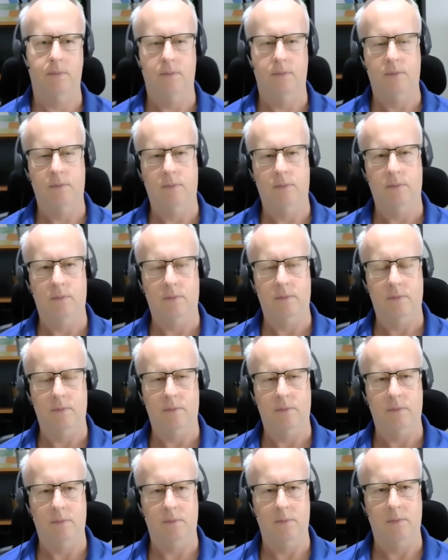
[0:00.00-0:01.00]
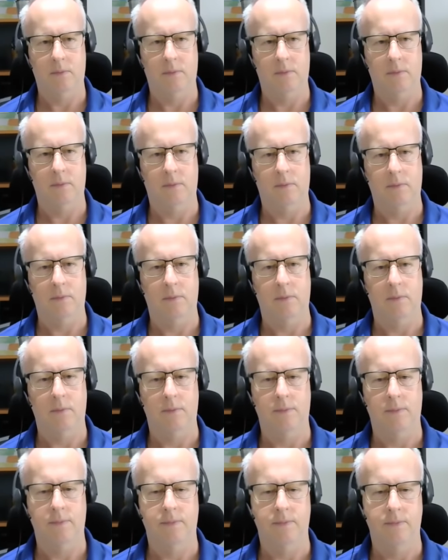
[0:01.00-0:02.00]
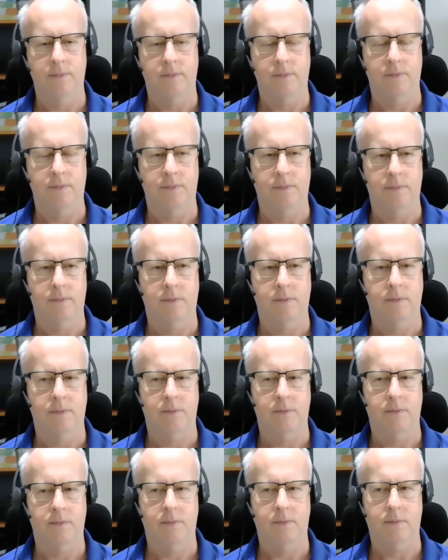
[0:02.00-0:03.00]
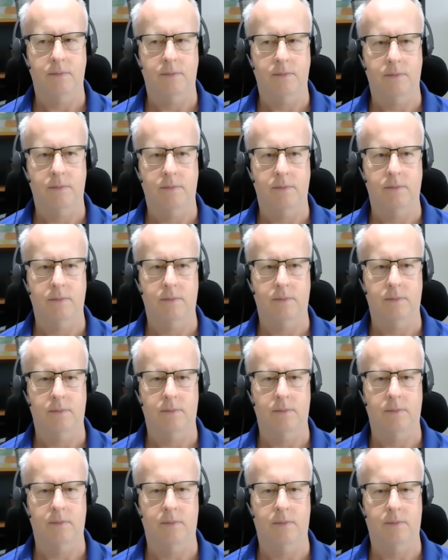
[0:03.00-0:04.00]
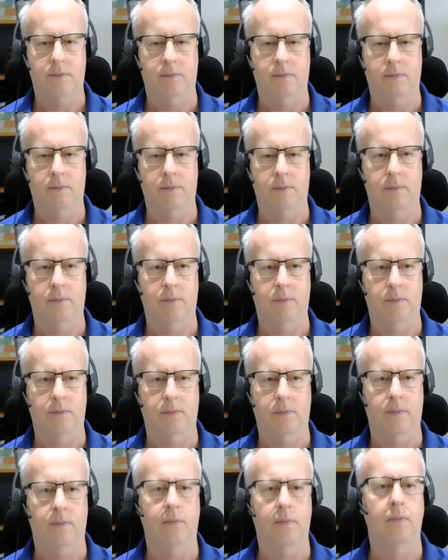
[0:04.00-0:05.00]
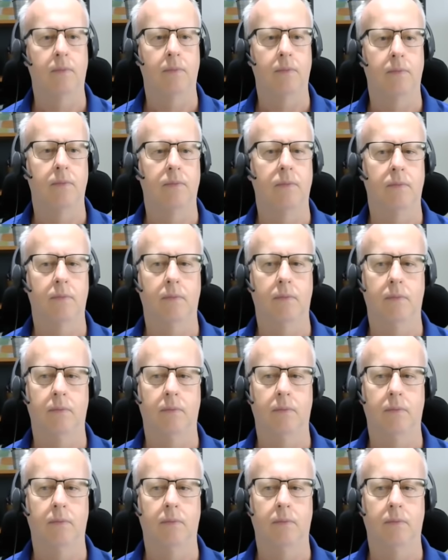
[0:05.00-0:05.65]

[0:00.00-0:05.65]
The person shown says nothing.